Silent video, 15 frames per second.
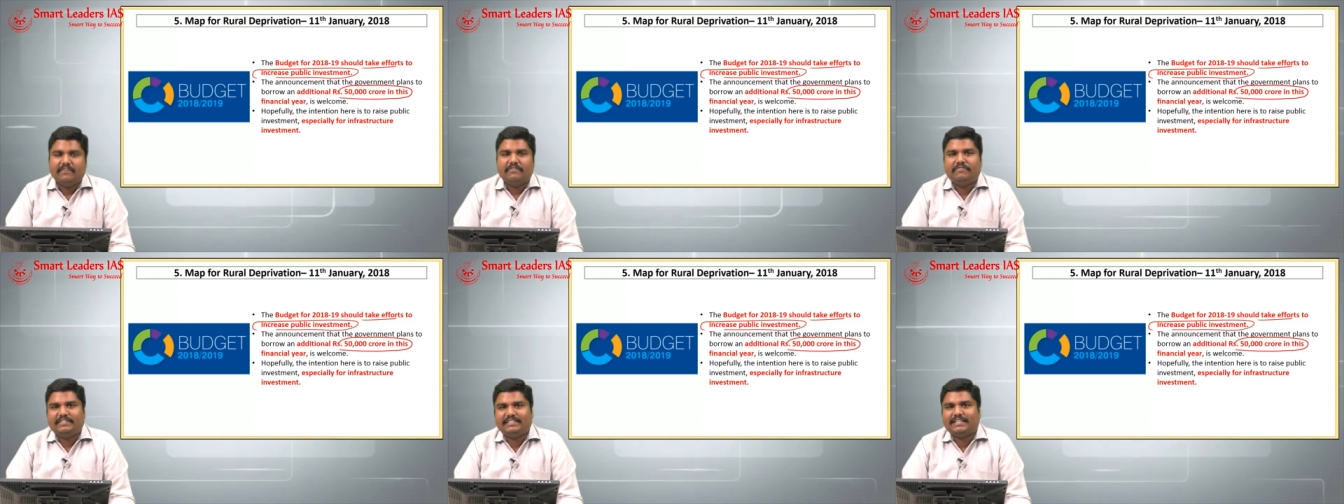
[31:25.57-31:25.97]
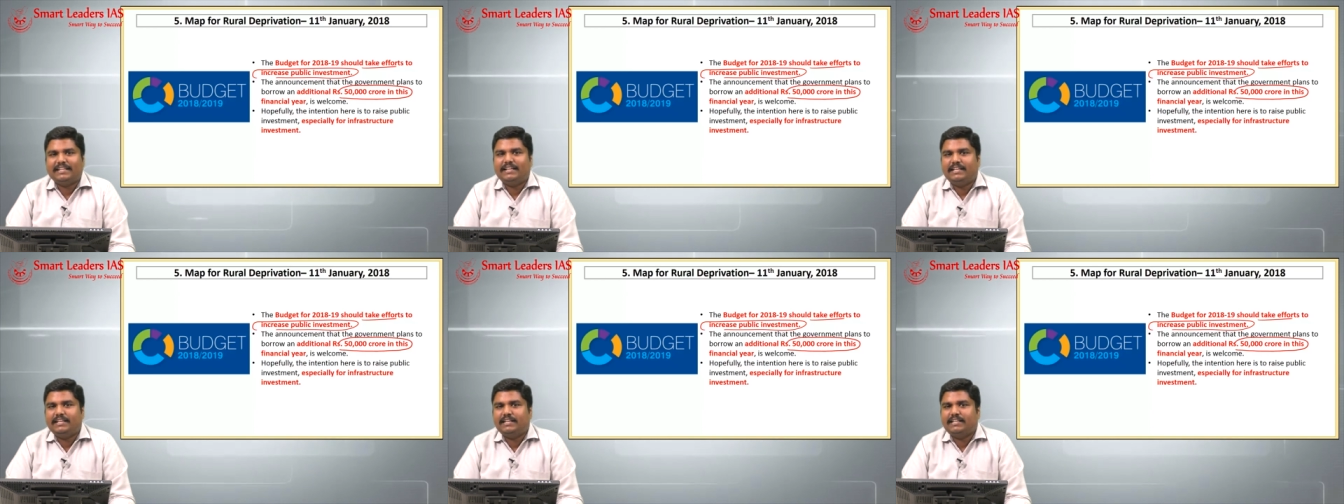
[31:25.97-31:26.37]
fiscal
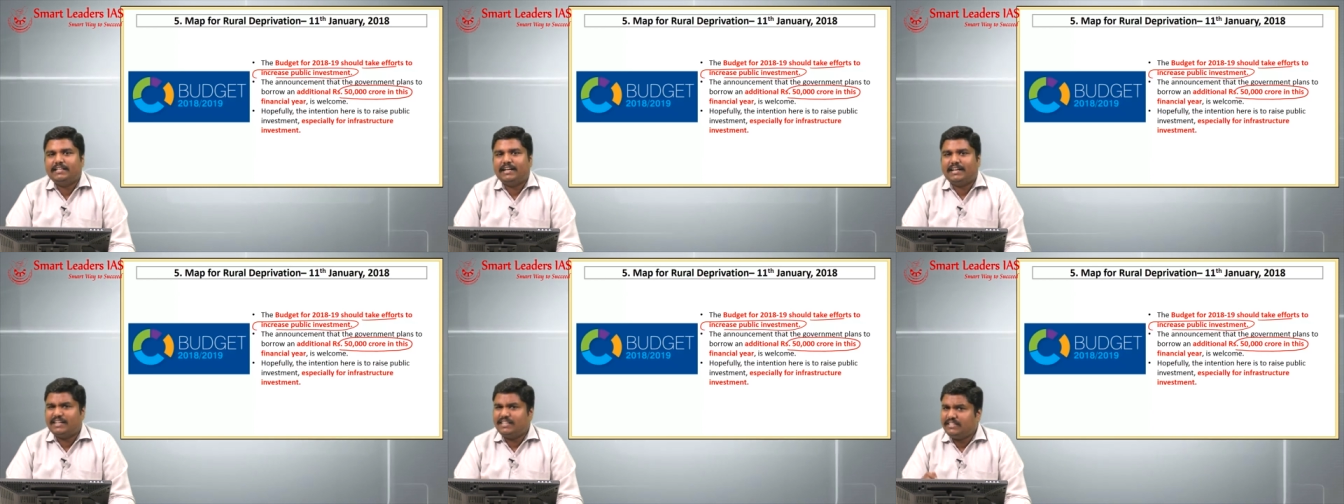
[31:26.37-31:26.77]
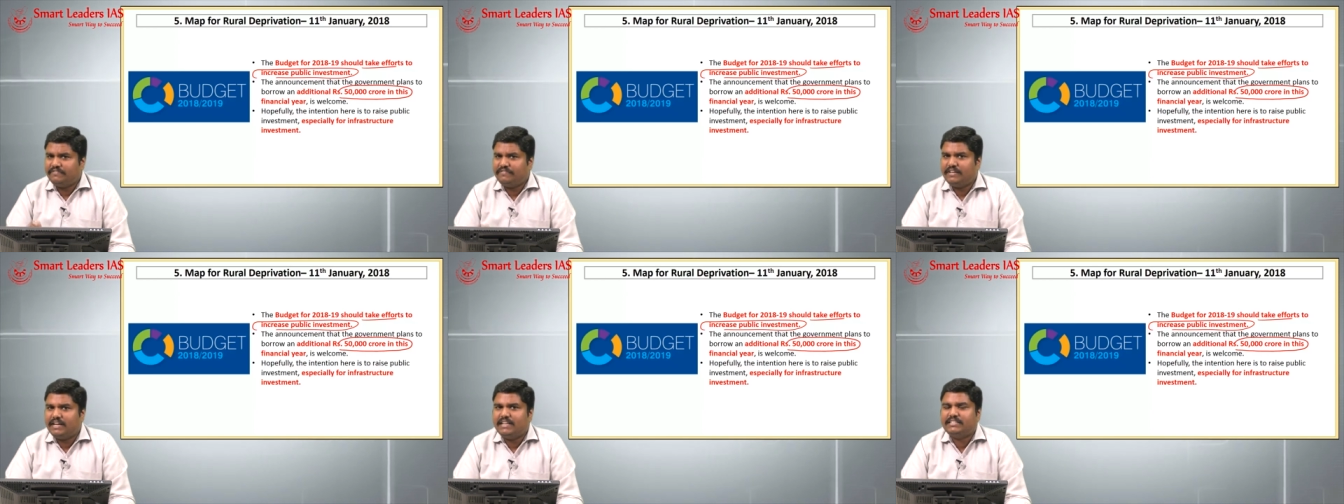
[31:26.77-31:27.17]
year, current
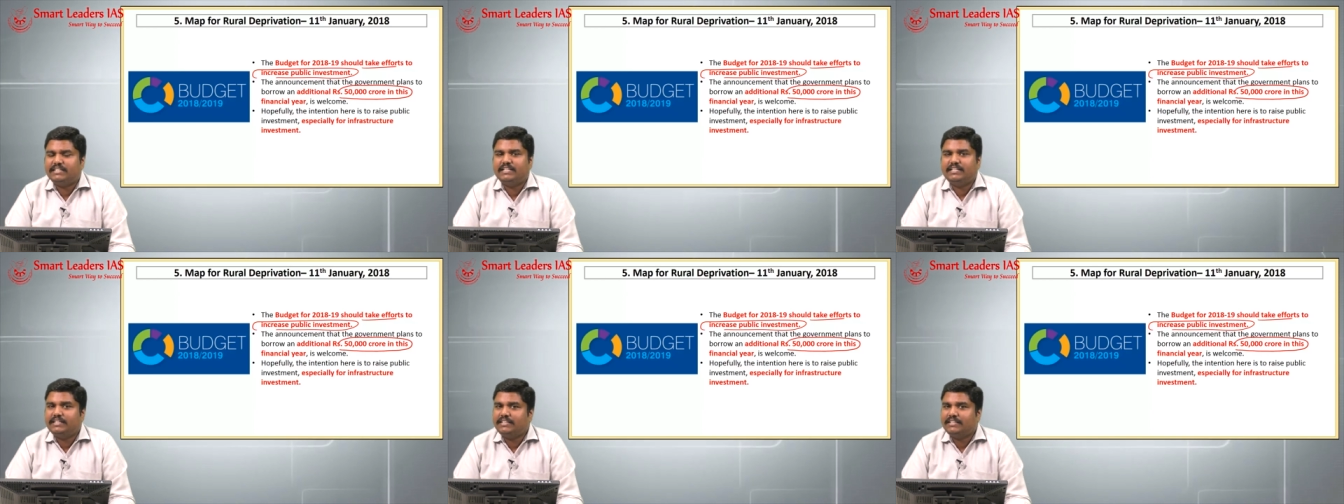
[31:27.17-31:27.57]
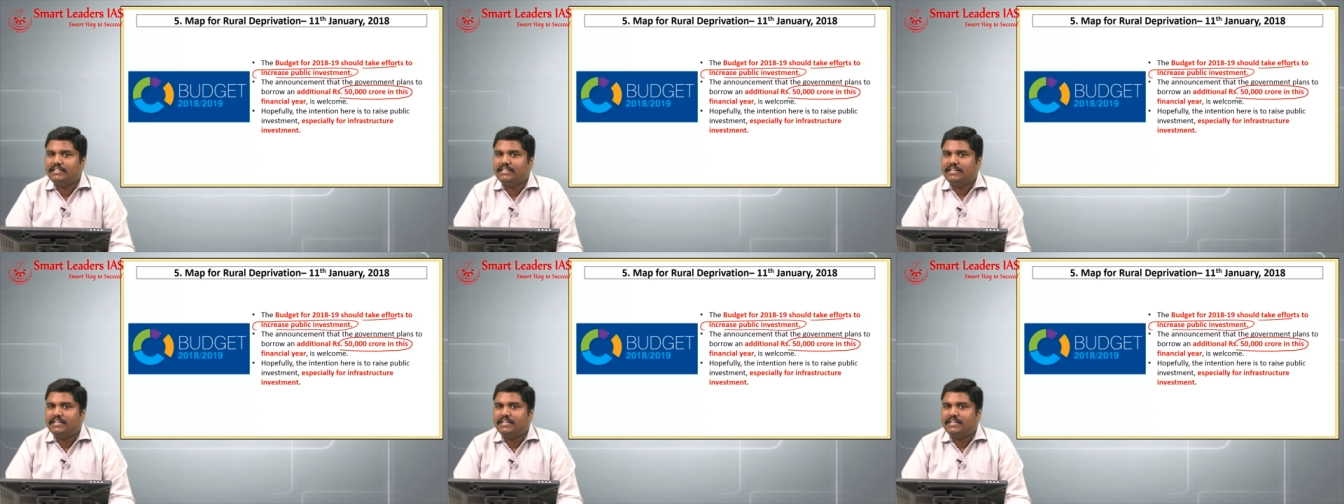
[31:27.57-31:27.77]
financial year.